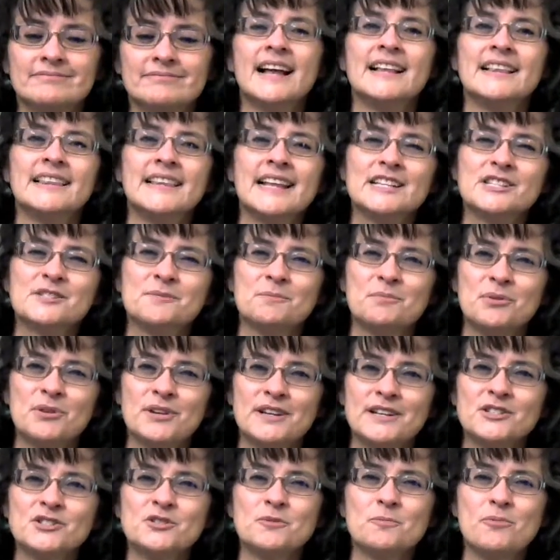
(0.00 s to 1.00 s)
let's put
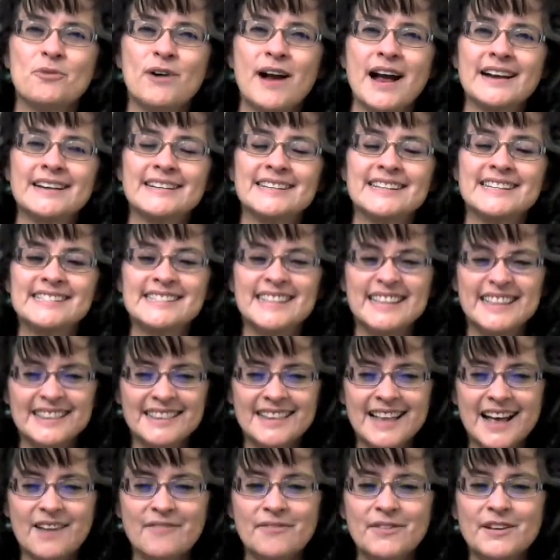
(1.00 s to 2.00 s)
into practice
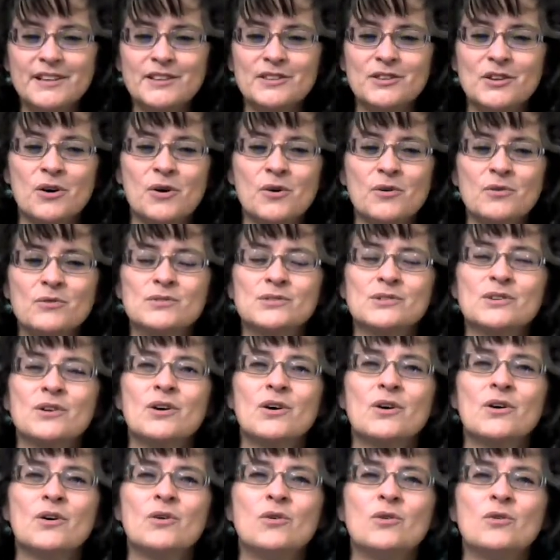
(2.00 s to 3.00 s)
loving those
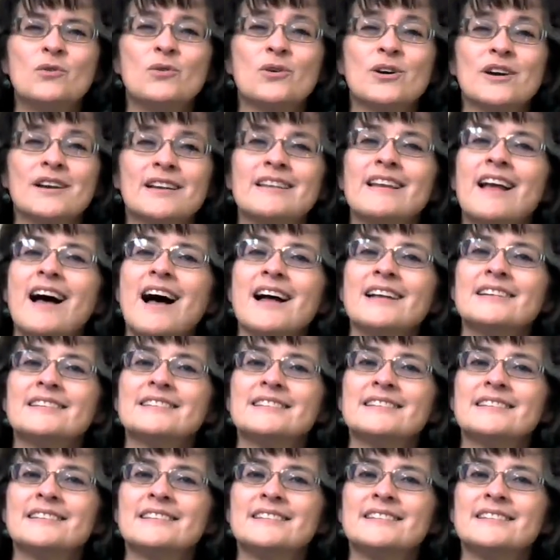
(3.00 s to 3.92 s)
who are not